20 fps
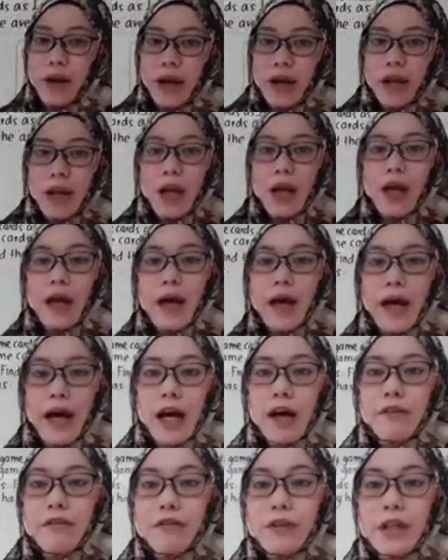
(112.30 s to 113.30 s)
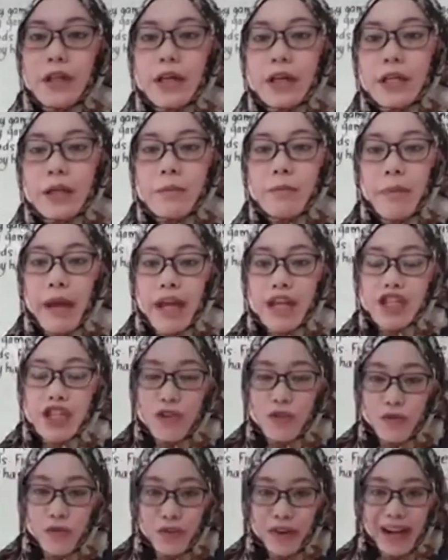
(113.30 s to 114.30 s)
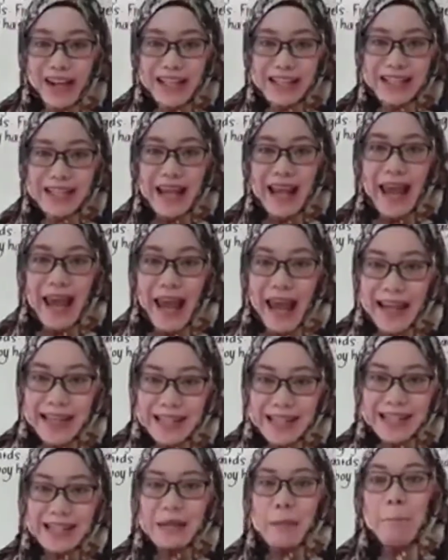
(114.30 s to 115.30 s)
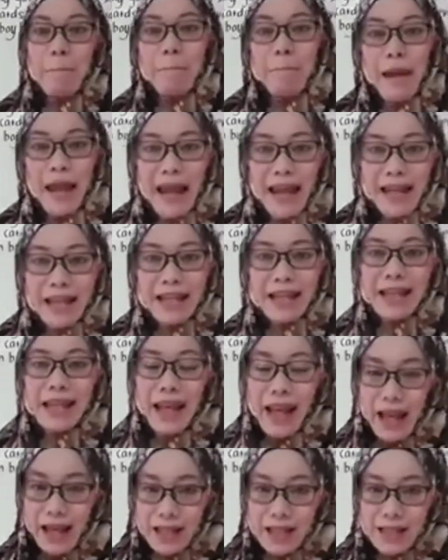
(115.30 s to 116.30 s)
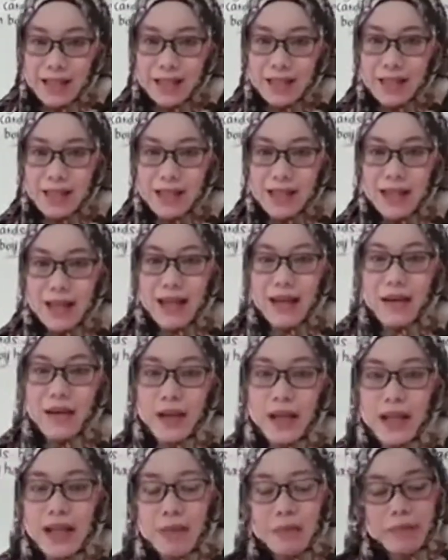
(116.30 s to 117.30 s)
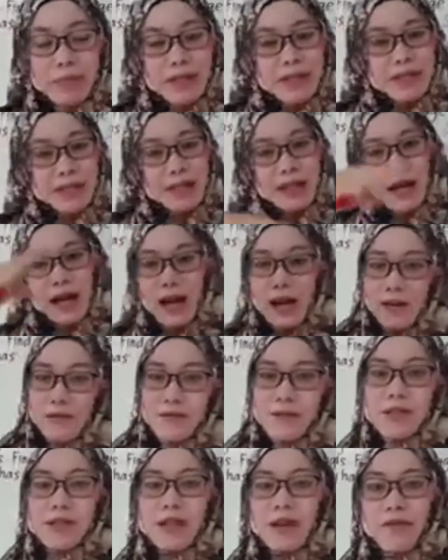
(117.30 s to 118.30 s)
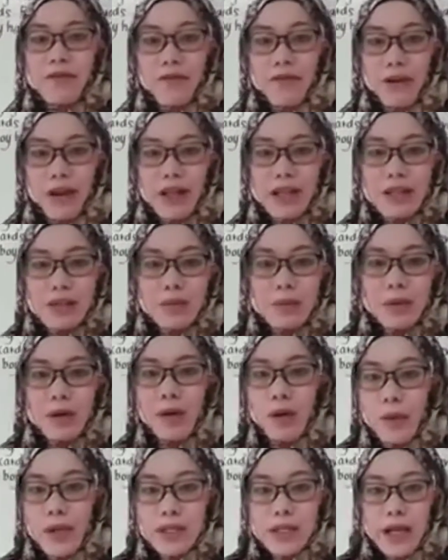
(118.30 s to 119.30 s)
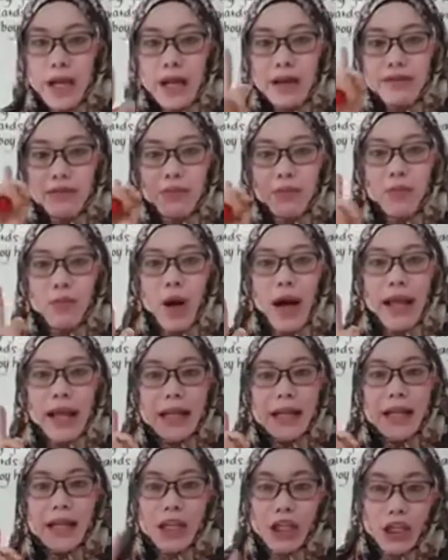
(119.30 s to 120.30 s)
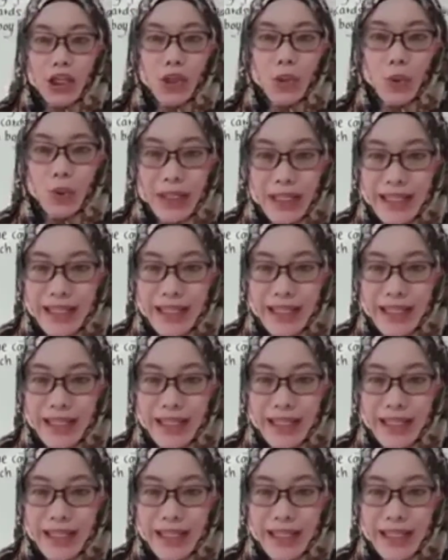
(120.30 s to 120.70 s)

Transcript: Alright, after the magic phrase as many as, okay, the person after that phrase will always have 1